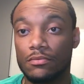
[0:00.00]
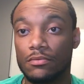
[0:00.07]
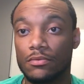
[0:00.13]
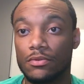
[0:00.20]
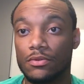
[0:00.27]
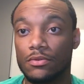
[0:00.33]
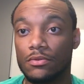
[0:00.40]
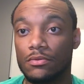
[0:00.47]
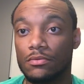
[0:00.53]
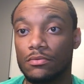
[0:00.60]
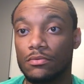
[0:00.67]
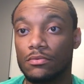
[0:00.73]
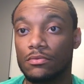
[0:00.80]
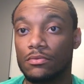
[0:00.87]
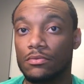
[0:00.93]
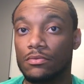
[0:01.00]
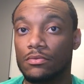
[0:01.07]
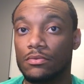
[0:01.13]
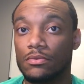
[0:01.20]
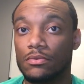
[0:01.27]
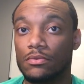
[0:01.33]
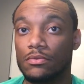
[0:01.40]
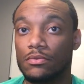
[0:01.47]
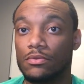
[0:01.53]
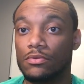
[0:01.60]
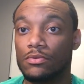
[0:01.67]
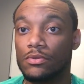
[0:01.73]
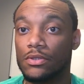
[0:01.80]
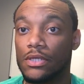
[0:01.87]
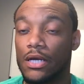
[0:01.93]
you
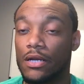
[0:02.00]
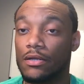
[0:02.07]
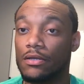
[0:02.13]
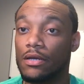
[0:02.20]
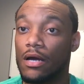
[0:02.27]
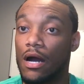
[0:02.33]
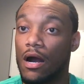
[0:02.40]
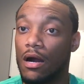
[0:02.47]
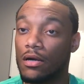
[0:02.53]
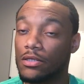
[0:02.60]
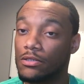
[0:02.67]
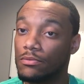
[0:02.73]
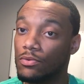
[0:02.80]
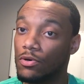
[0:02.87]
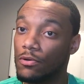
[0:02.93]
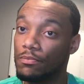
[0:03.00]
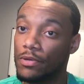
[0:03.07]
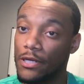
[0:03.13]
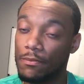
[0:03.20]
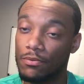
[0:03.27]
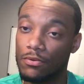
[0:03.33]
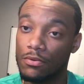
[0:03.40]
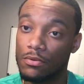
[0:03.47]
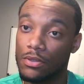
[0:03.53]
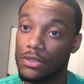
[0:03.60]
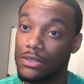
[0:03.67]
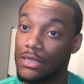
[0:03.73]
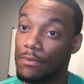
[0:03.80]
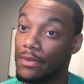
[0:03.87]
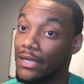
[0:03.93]
gotta hire some more people,
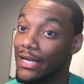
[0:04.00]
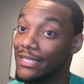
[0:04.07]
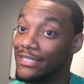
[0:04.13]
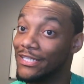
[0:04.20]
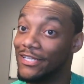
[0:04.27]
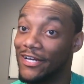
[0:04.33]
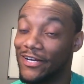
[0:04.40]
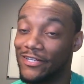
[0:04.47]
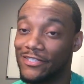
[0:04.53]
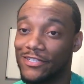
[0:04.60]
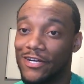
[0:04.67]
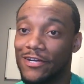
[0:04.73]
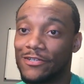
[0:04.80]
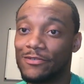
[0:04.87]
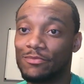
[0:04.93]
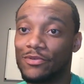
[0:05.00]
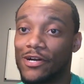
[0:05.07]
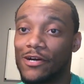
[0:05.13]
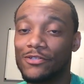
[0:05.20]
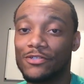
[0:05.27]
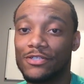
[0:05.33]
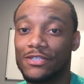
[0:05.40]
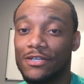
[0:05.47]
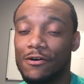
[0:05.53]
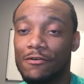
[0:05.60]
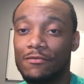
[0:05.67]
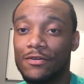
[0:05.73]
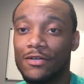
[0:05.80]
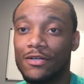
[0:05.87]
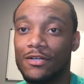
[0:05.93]
because I mean that's a lot of signs to put out yourself,
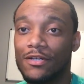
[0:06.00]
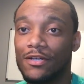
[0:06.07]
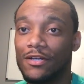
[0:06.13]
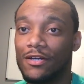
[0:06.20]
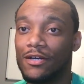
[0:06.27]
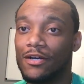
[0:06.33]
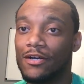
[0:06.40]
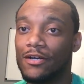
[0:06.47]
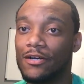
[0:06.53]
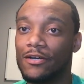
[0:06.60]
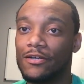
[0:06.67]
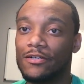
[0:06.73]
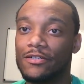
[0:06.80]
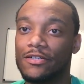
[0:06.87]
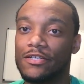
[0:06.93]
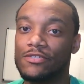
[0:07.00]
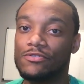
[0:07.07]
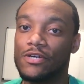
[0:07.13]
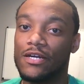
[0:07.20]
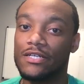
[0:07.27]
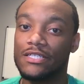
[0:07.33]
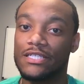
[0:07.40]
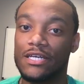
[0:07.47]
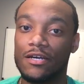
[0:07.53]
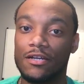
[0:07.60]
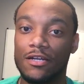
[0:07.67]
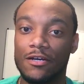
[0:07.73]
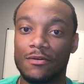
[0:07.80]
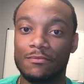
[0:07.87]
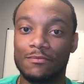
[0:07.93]
and you gotta scale
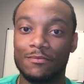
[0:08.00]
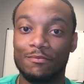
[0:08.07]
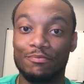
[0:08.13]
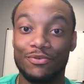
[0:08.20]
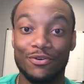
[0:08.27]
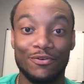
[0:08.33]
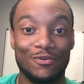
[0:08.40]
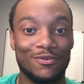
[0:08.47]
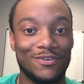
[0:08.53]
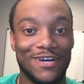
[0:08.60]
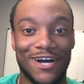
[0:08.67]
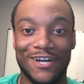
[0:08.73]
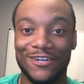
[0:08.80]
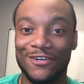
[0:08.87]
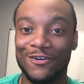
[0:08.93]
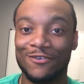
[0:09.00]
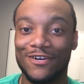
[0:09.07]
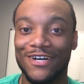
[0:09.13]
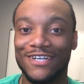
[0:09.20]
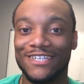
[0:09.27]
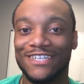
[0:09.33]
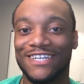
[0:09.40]
up. Phew, I know, right?